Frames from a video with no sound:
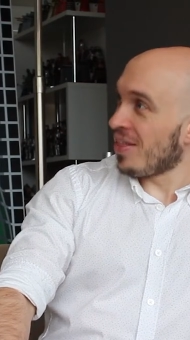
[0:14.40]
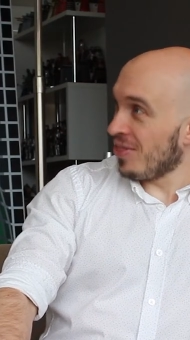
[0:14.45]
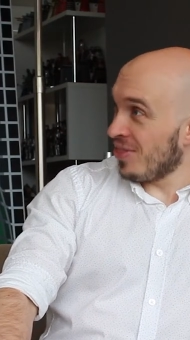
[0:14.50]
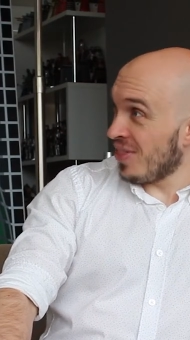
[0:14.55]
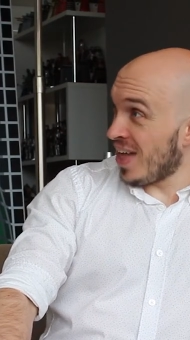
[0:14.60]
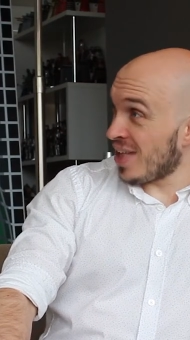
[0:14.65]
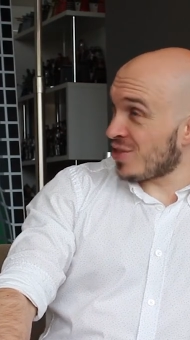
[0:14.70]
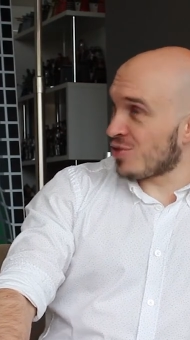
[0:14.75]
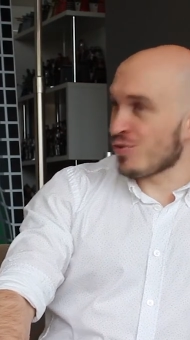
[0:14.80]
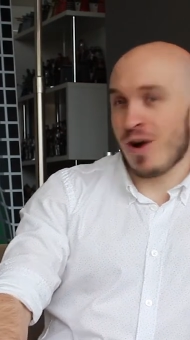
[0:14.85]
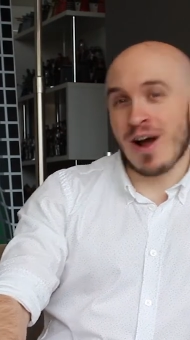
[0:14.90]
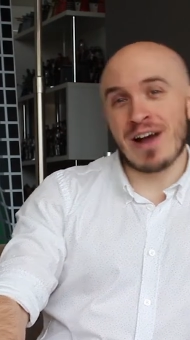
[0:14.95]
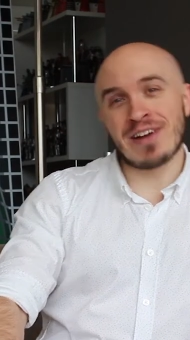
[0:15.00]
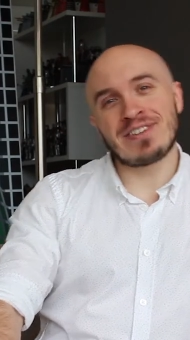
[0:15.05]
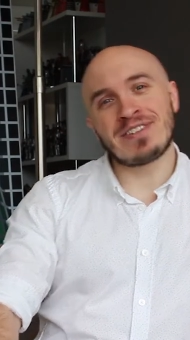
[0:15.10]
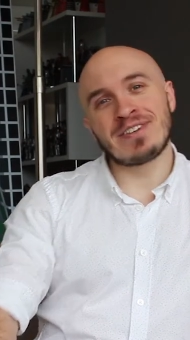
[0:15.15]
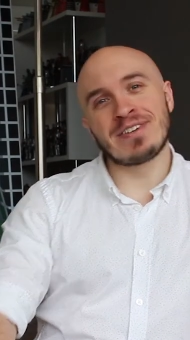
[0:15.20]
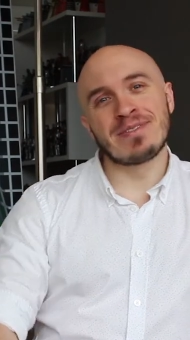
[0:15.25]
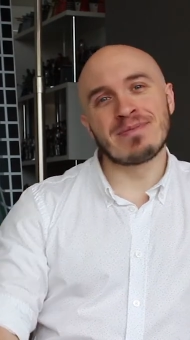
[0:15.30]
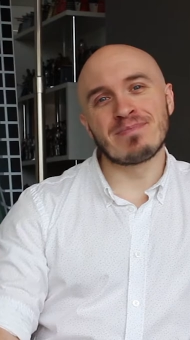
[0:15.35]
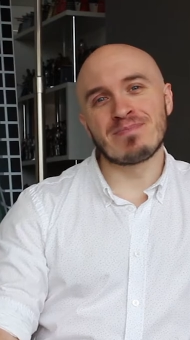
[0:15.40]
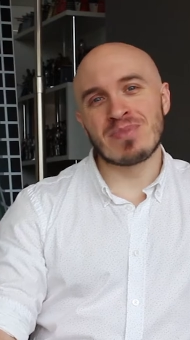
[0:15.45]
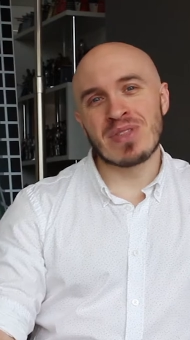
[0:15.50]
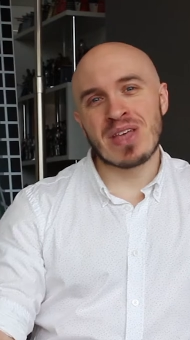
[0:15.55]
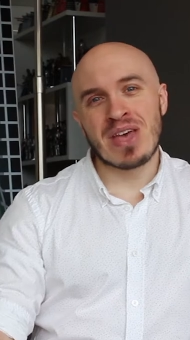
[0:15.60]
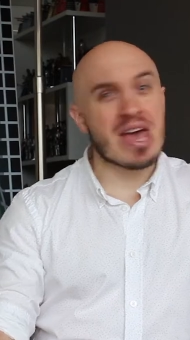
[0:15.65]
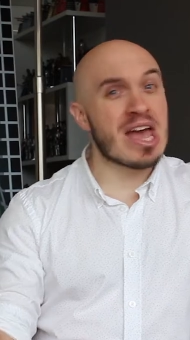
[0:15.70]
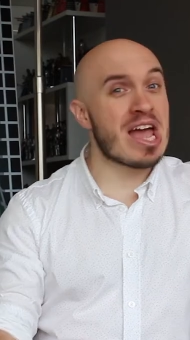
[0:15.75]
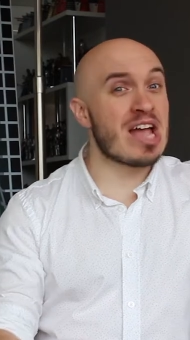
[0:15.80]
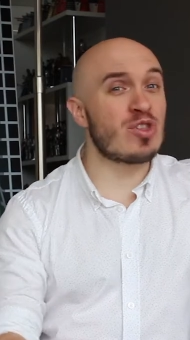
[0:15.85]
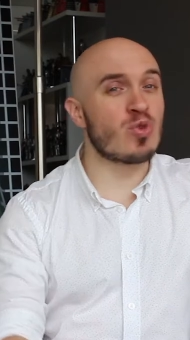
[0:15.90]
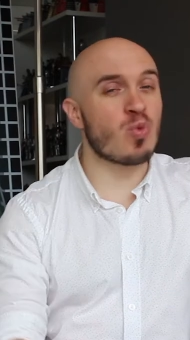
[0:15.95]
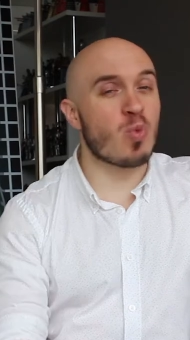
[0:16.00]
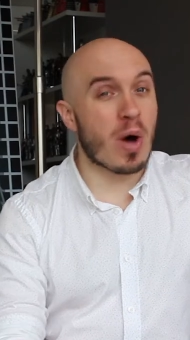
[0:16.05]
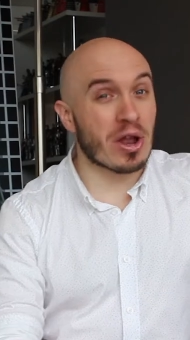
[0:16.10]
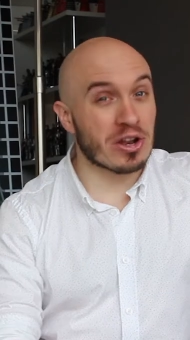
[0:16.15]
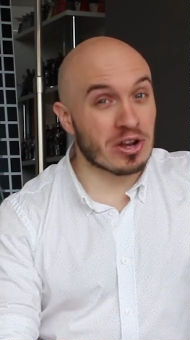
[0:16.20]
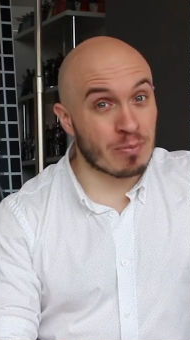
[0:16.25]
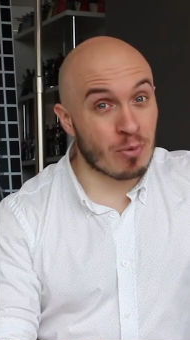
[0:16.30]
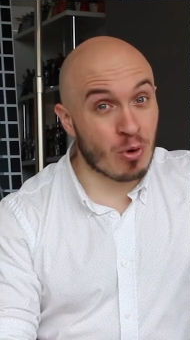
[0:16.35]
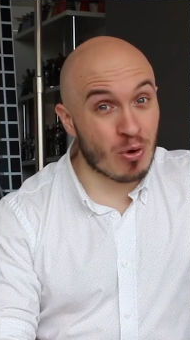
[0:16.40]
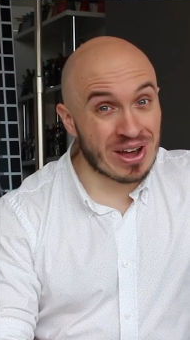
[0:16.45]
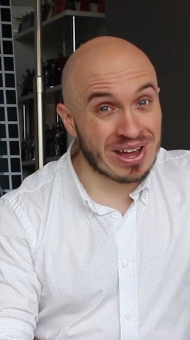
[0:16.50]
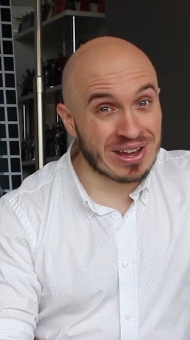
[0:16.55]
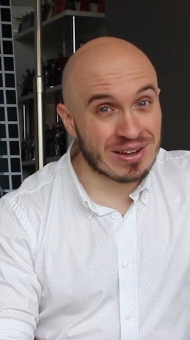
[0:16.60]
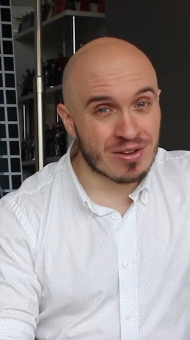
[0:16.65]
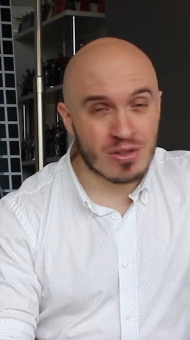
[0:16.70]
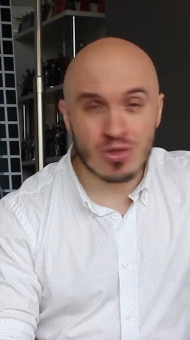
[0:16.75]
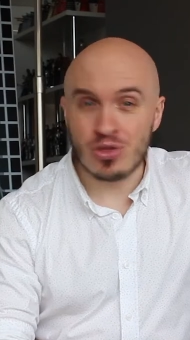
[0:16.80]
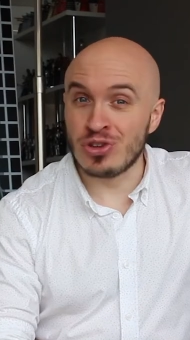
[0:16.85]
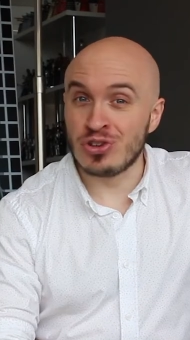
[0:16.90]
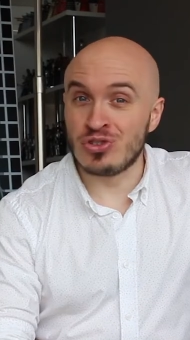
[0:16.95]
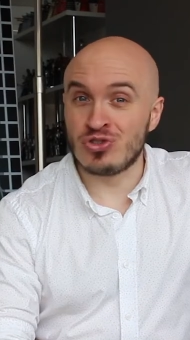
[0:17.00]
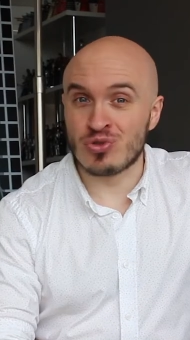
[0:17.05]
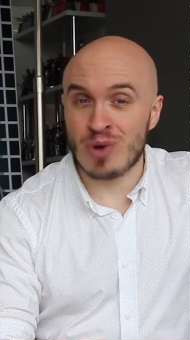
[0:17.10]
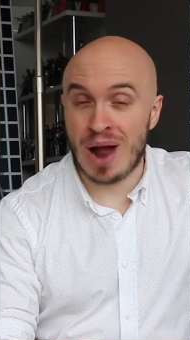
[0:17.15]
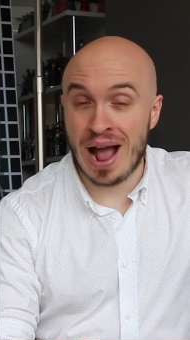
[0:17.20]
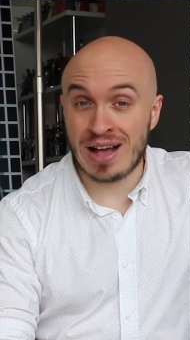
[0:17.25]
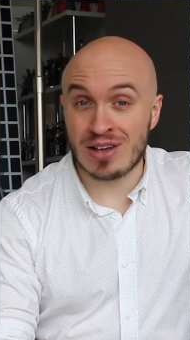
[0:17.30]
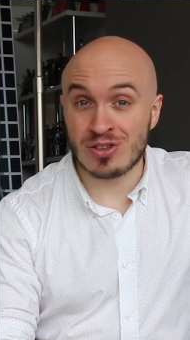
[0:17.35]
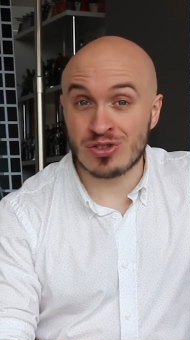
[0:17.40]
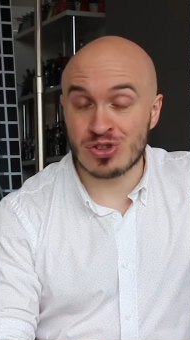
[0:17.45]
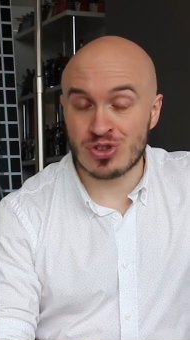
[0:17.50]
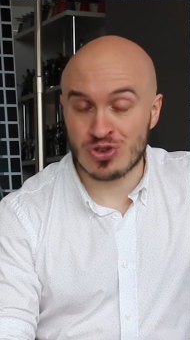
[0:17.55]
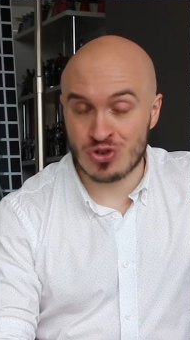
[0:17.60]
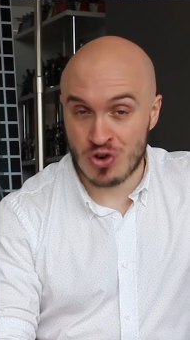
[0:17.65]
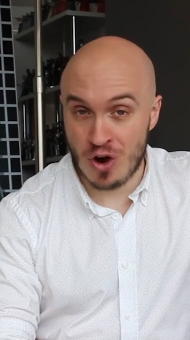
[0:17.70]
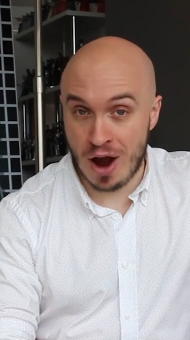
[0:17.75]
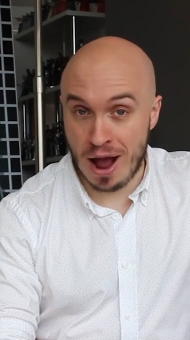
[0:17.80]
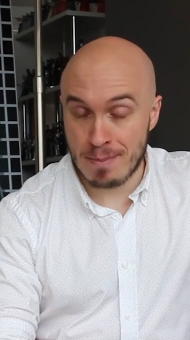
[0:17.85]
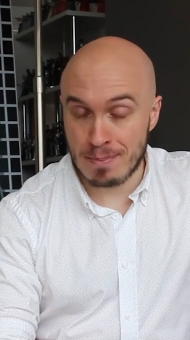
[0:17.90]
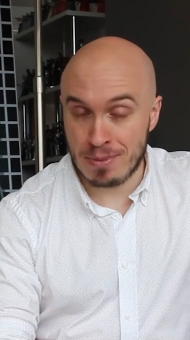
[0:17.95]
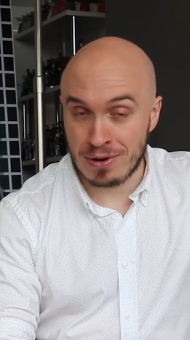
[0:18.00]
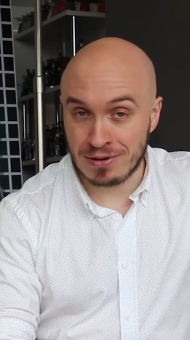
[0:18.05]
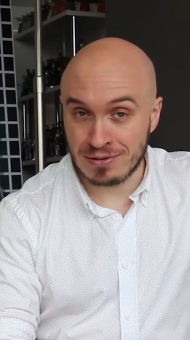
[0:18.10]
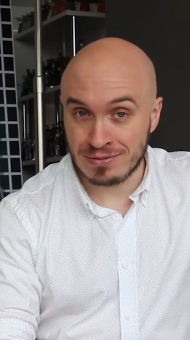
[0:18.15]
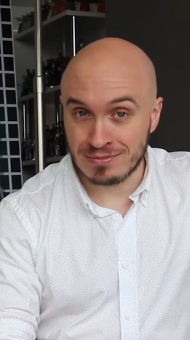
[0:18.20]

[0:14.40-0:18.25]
That's right. It's Wonder Boy, the Dragon's Trap.